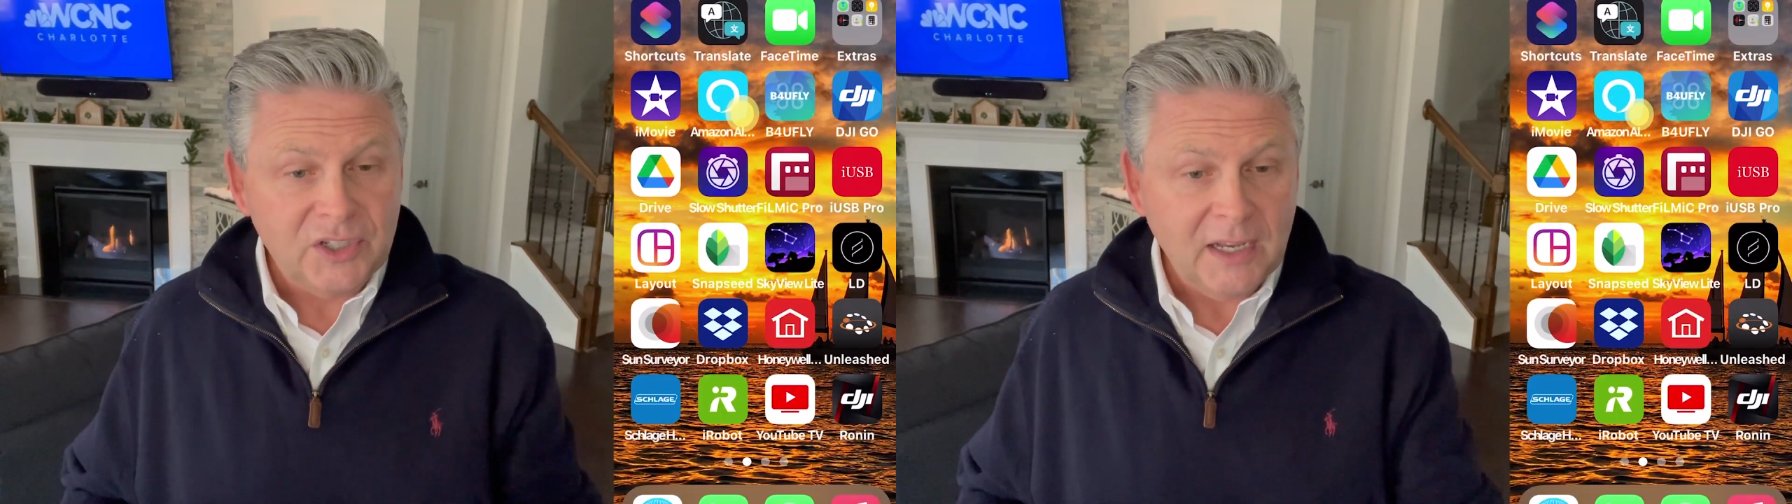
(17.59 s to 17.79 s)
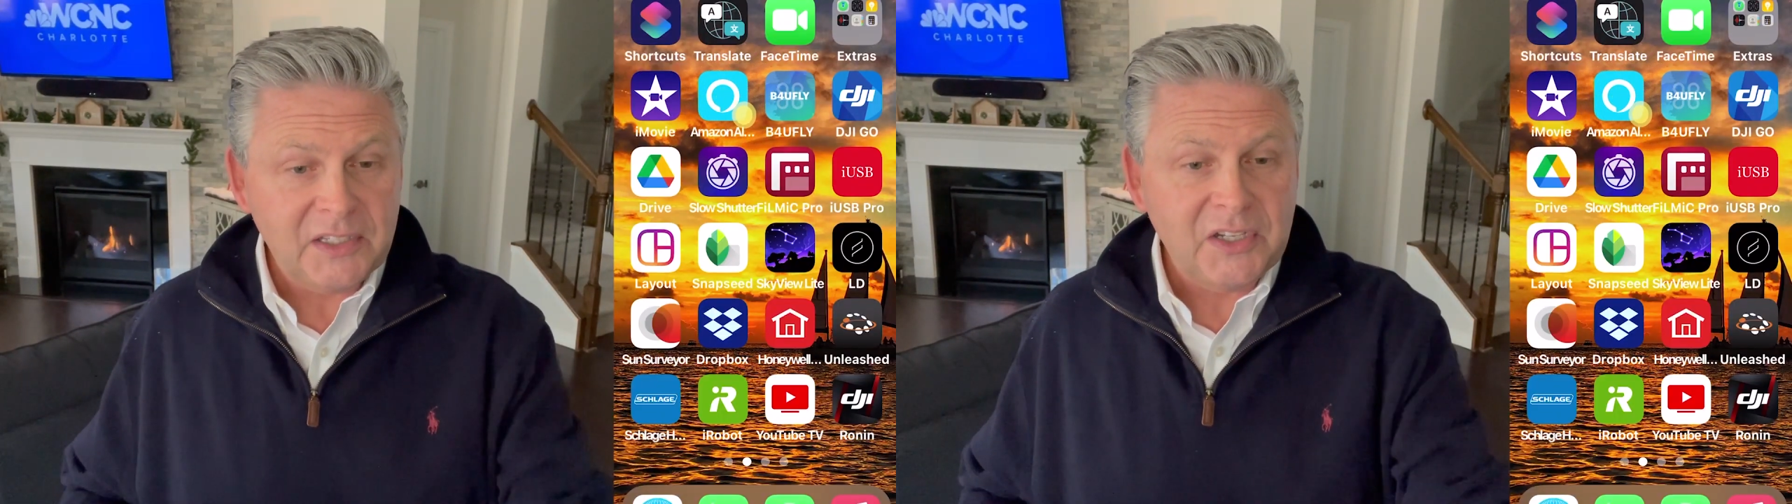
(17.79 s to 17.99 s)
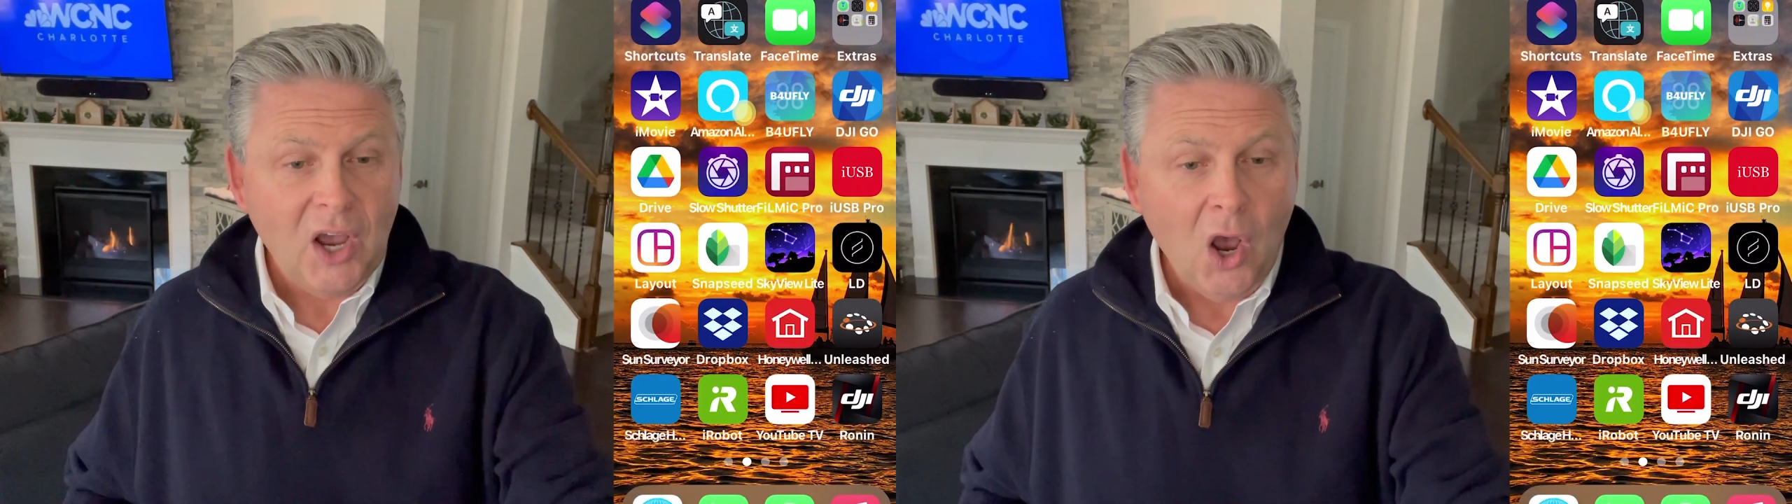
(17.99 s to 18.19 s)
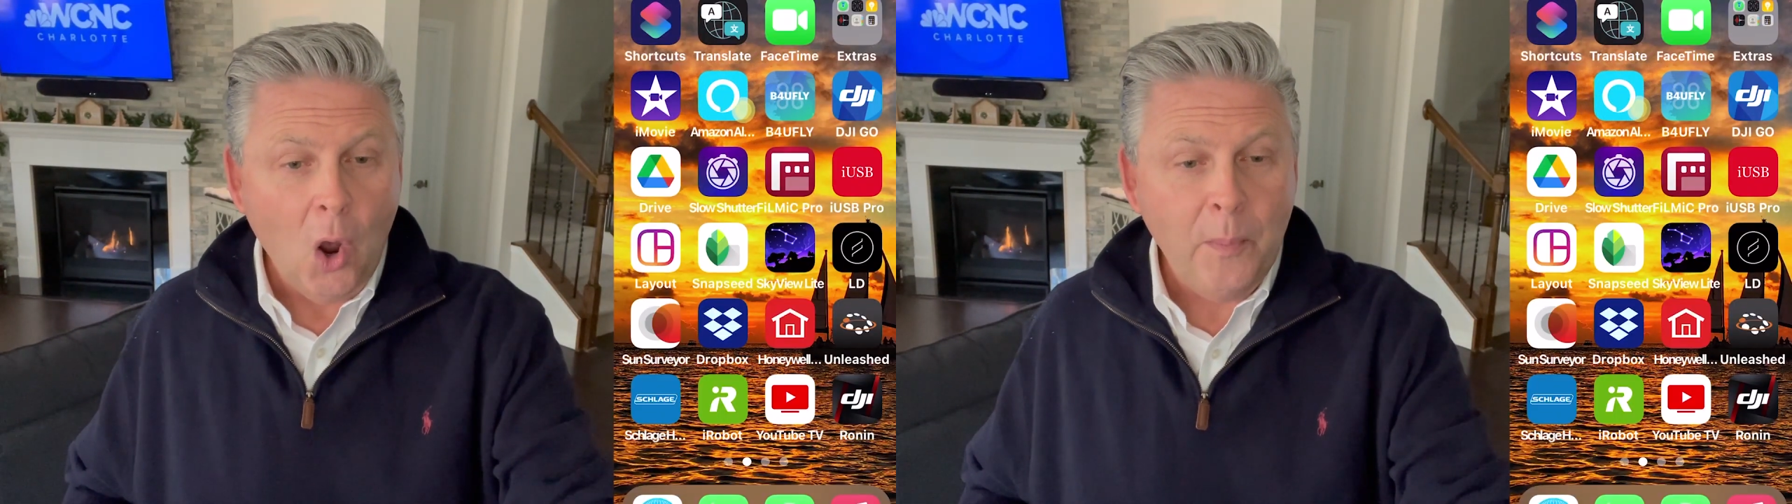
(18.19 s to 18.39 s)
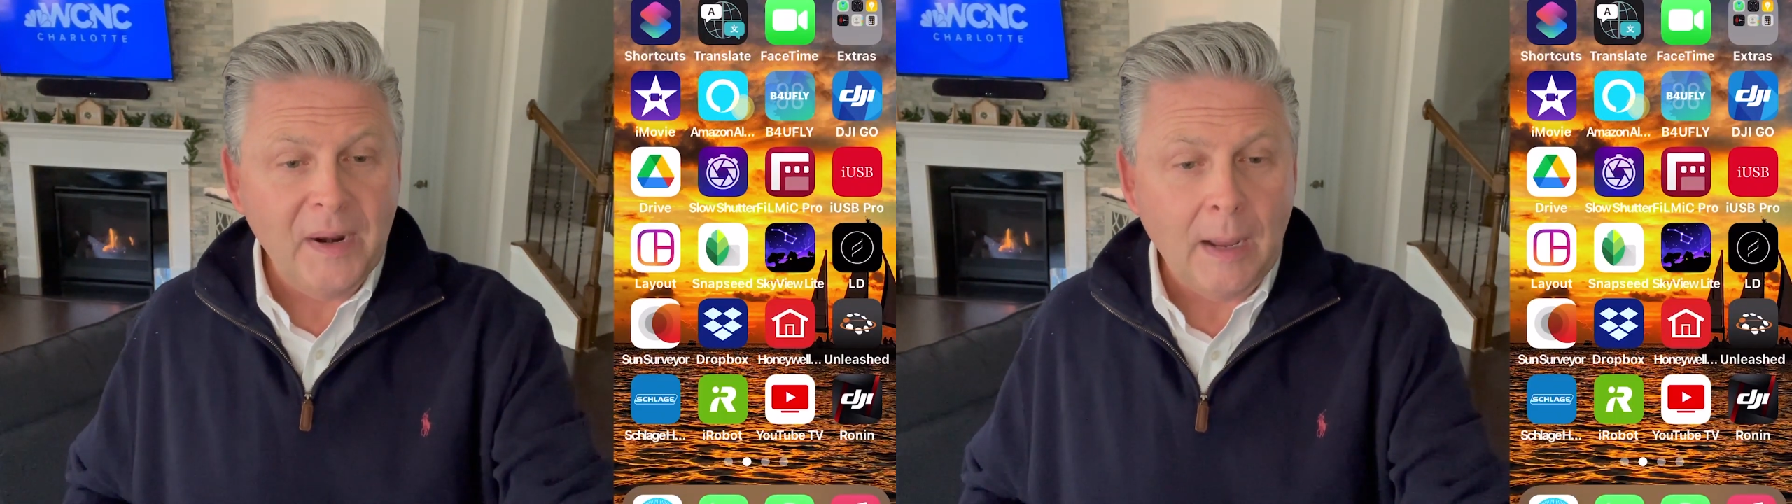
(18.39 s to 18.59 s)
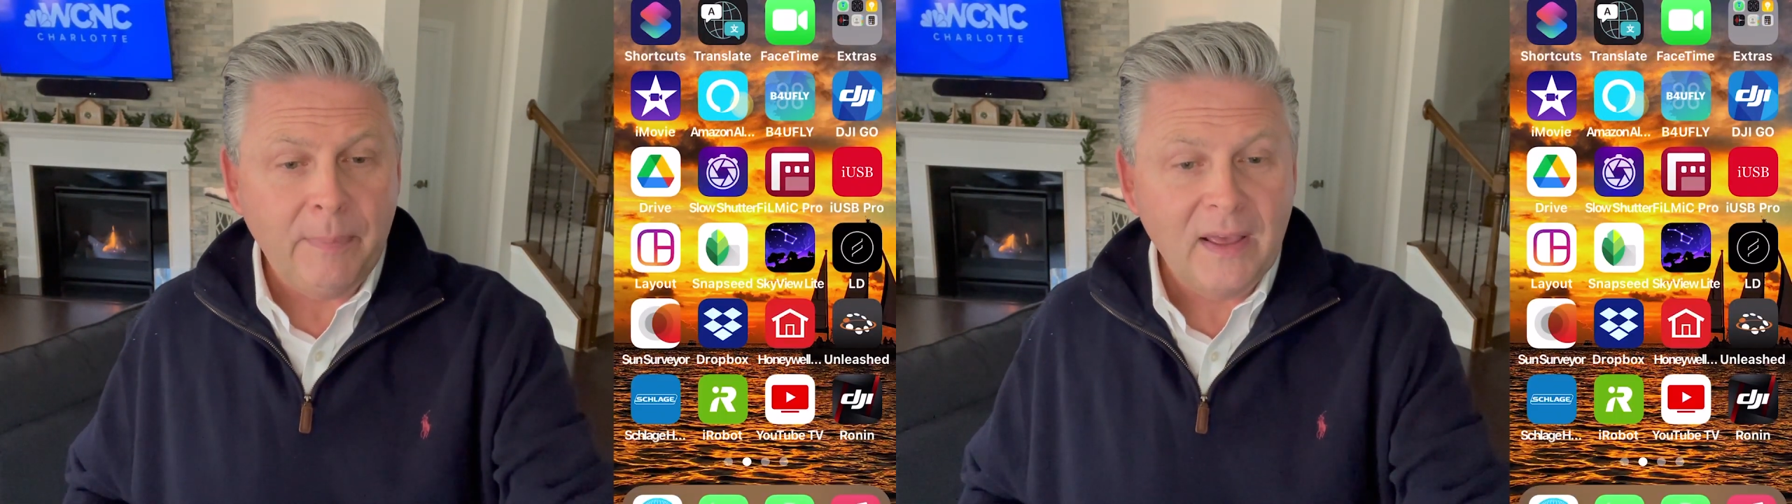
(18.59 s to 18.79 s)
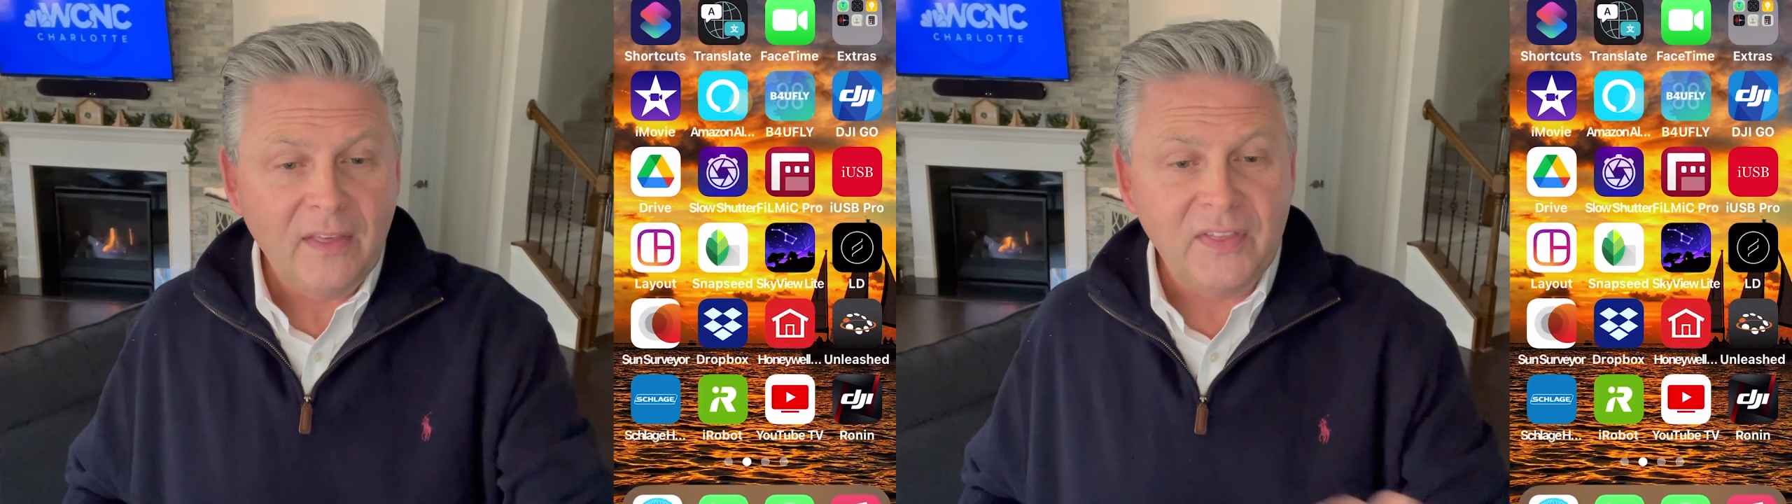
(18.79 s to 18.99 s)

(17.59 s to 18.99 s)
Just open up